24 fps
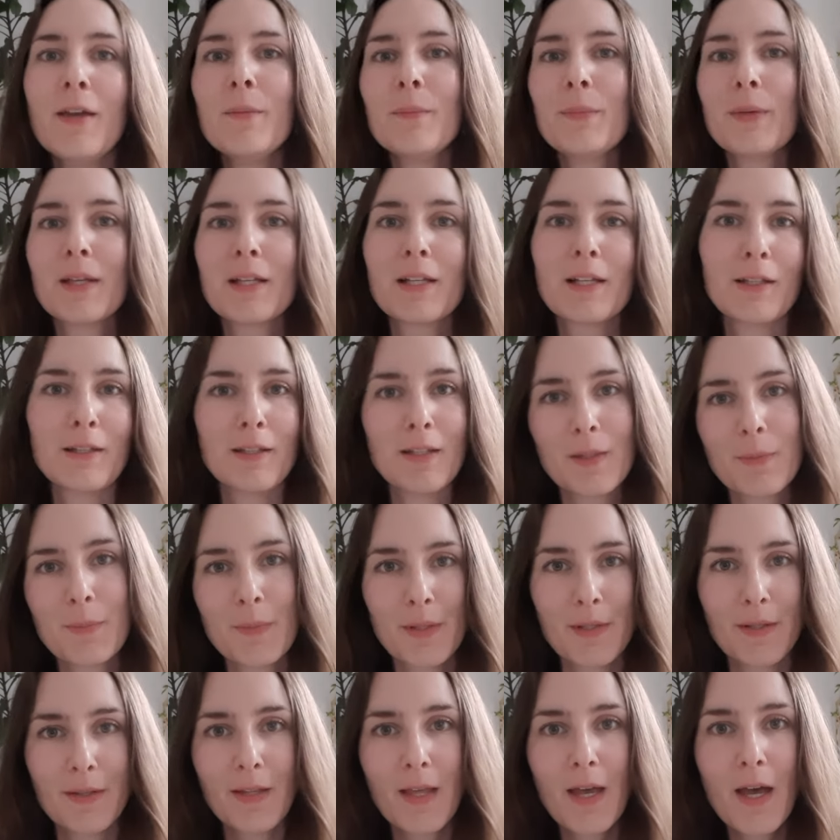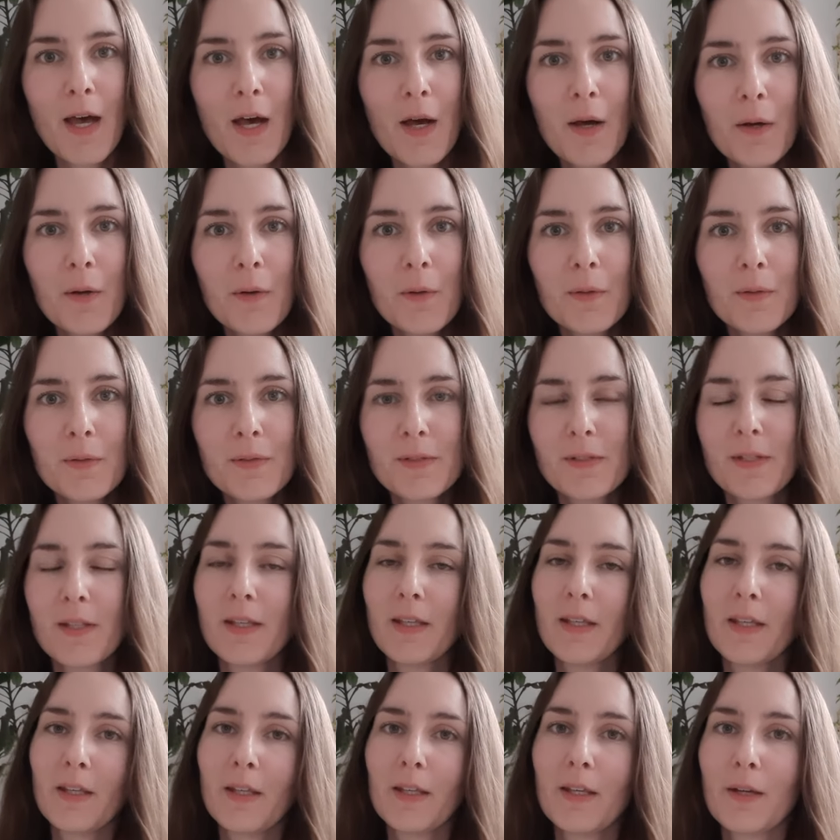been cleaning a bit in the house,
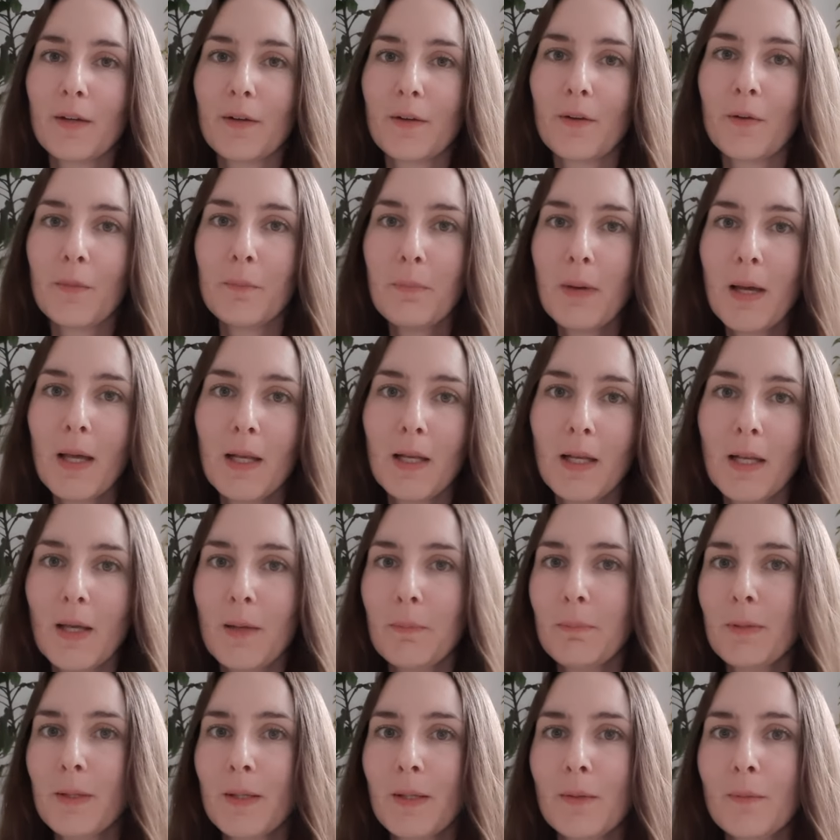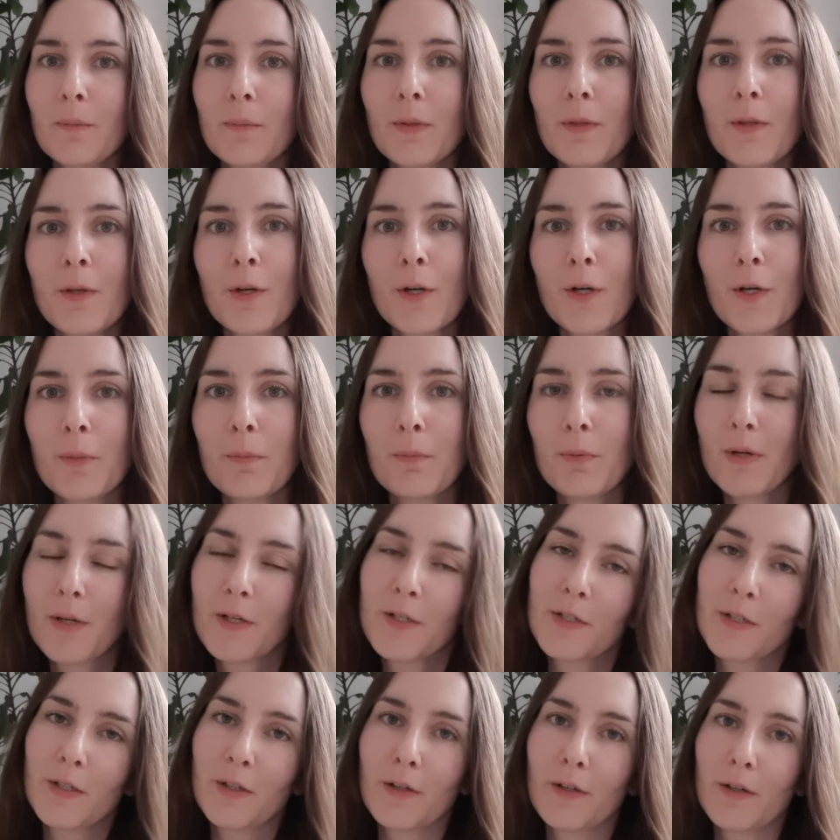taking care of Bella, playing with her,
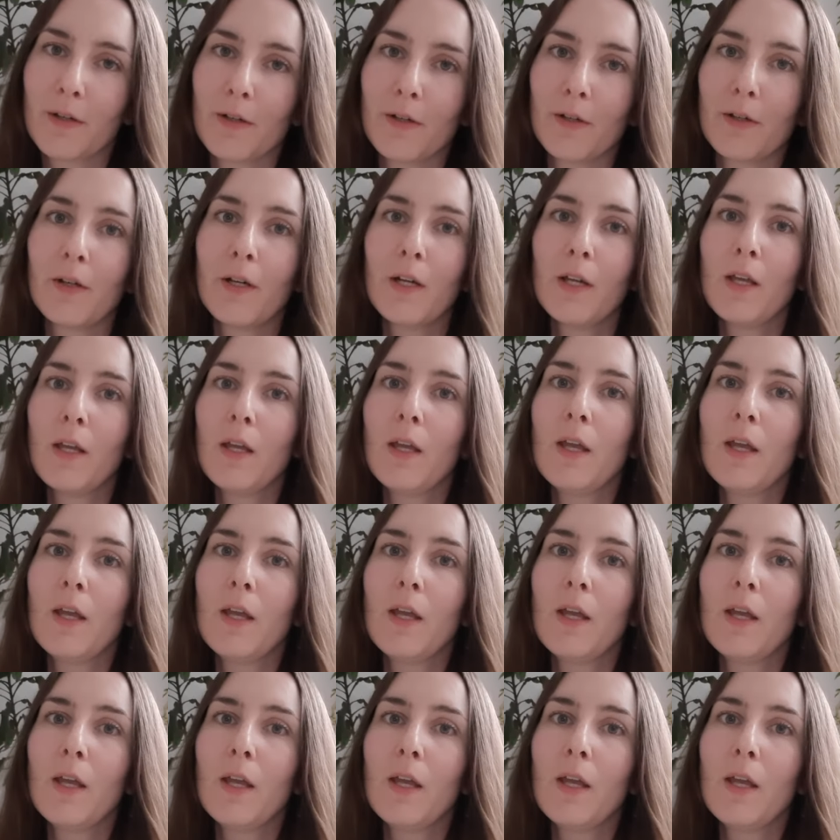brushing her.